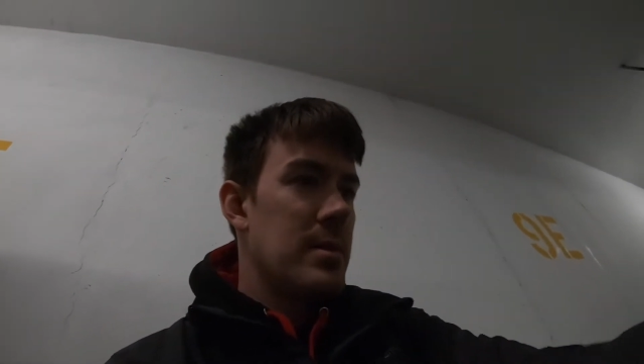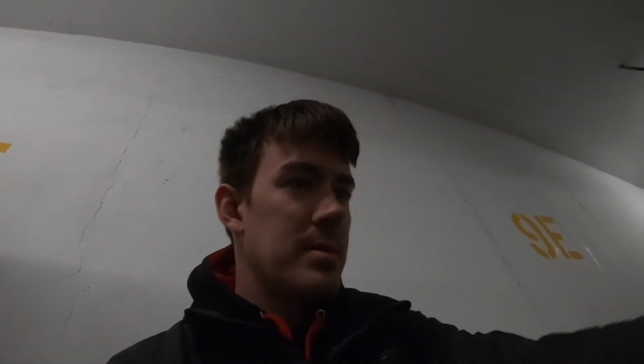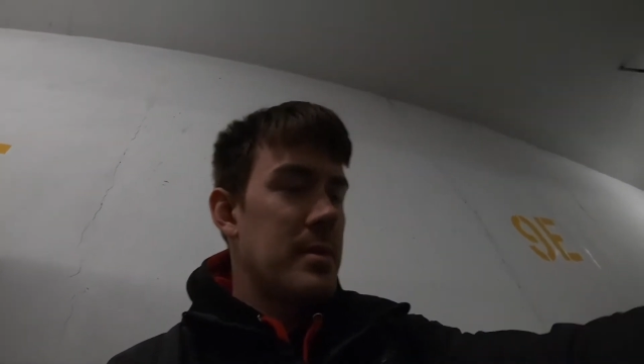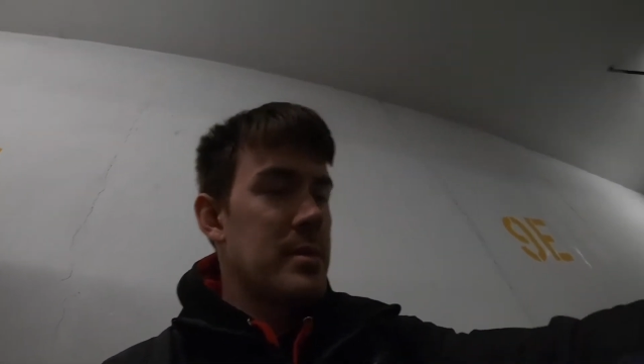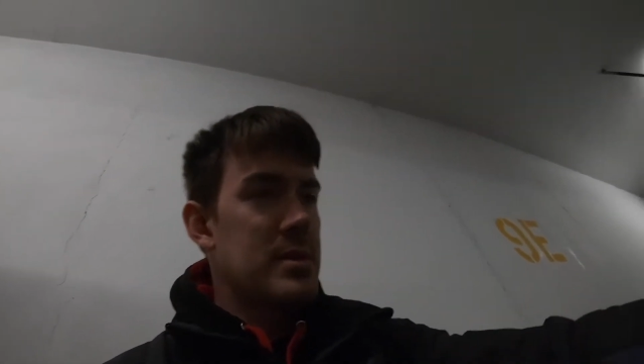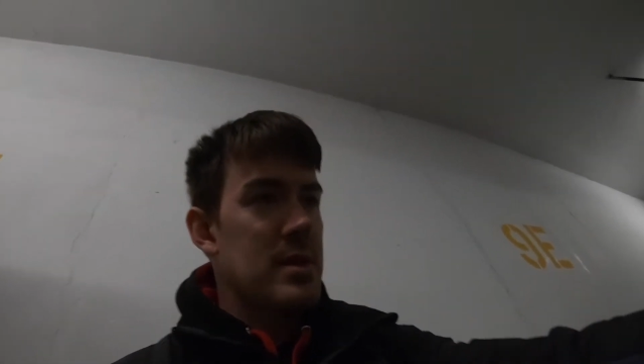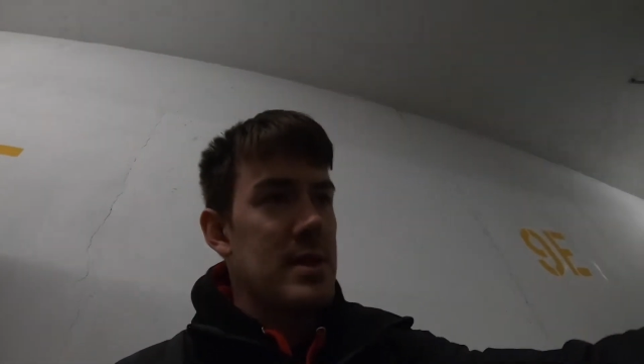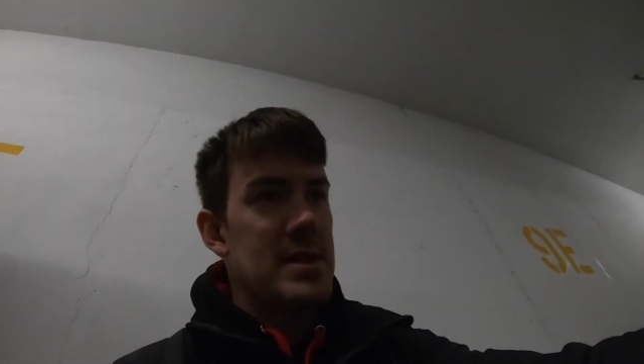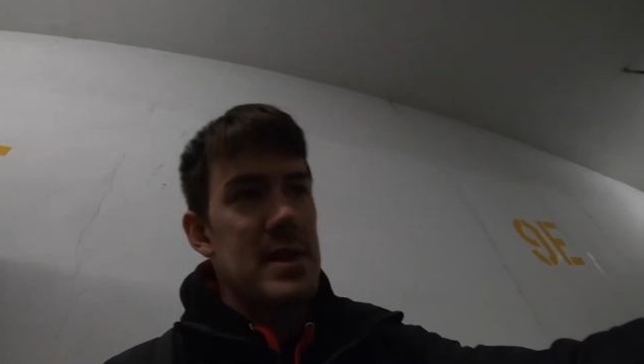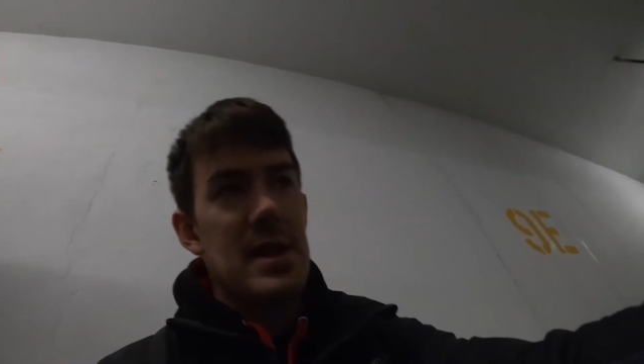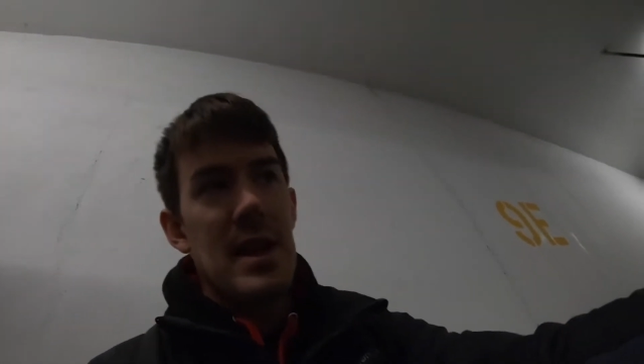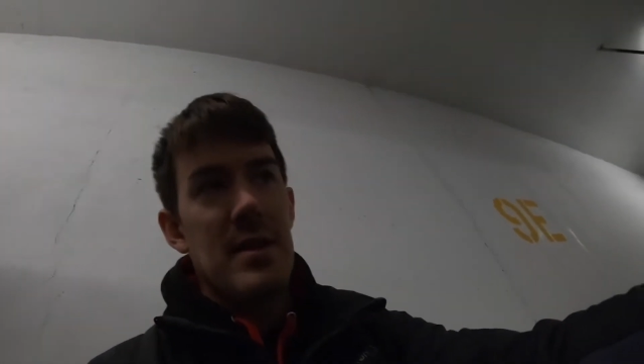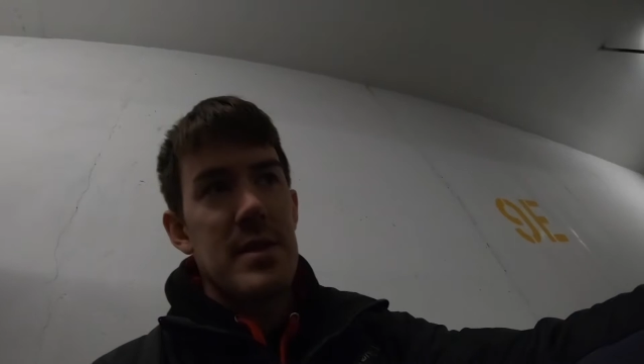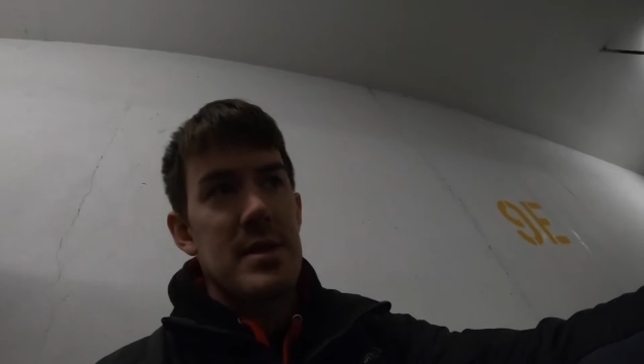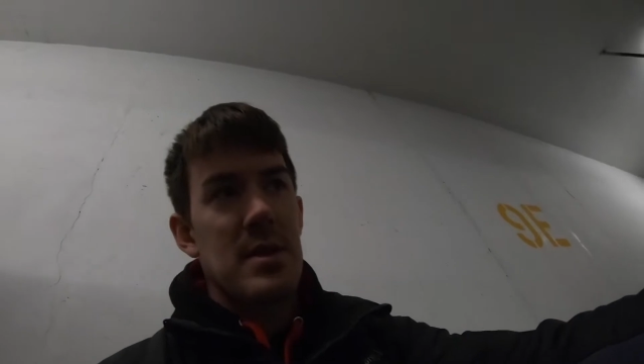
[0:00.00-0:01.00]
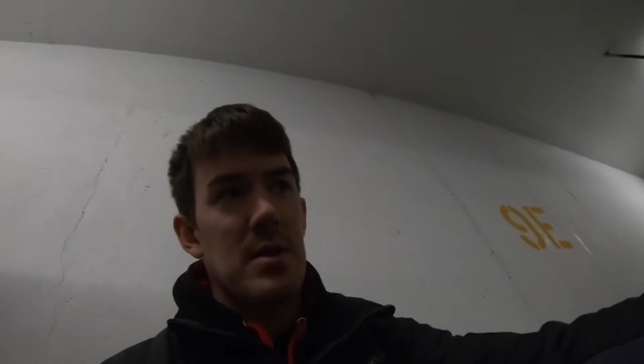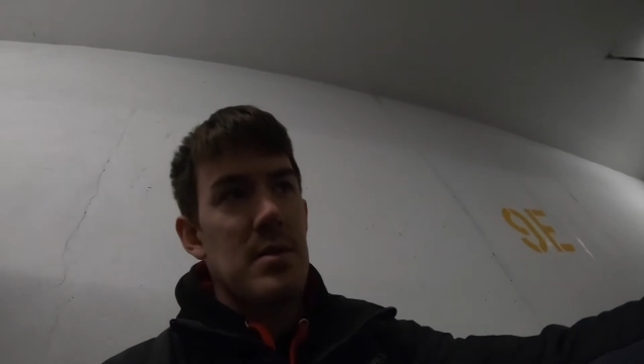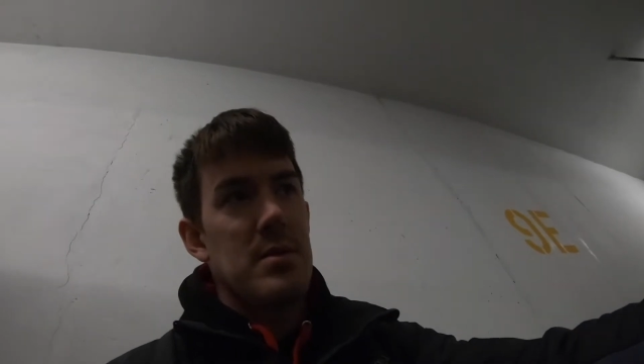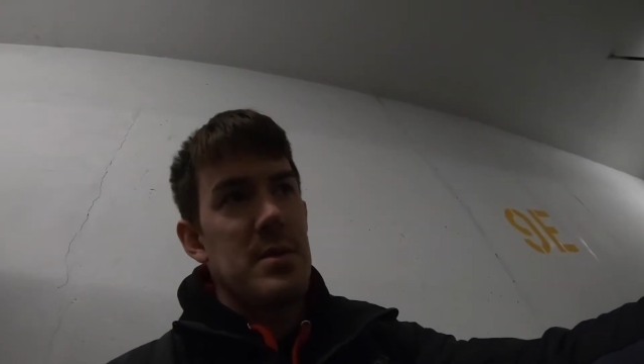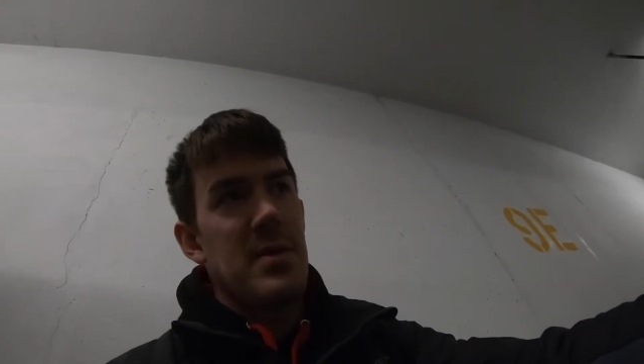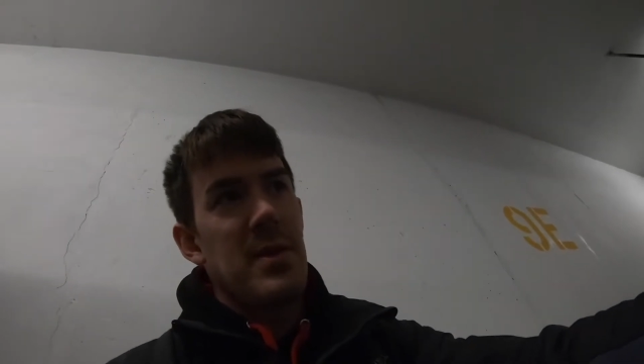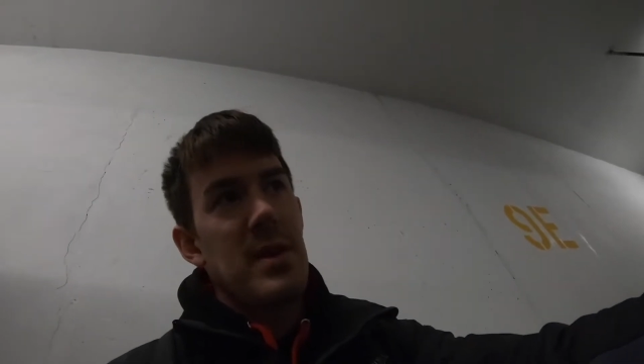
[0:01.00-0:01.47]
I'm just going to see how this goes
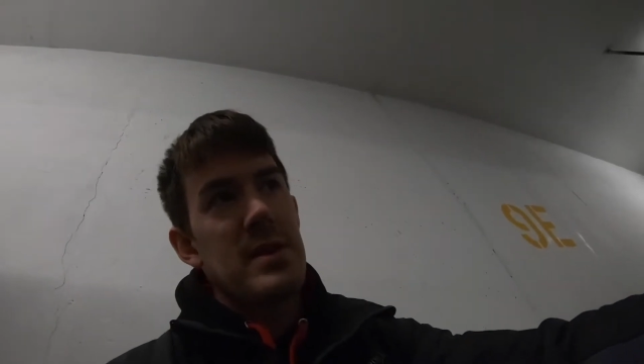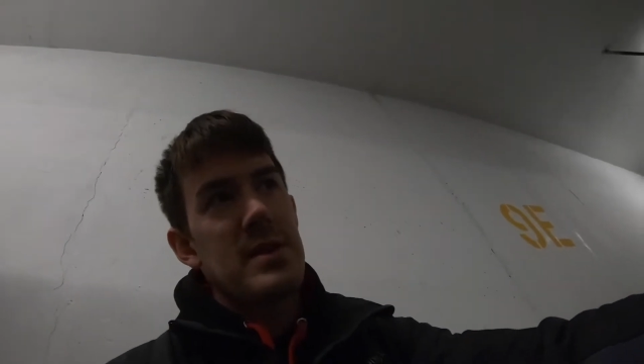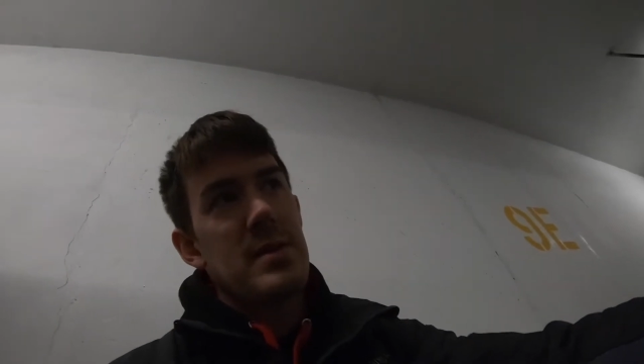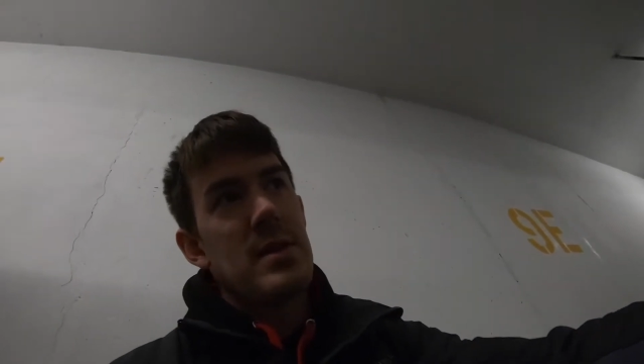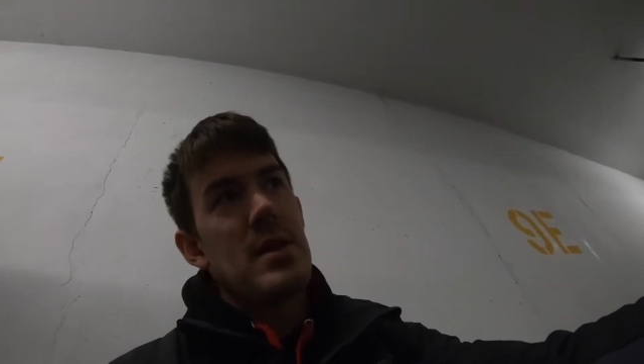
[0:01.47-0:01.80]
first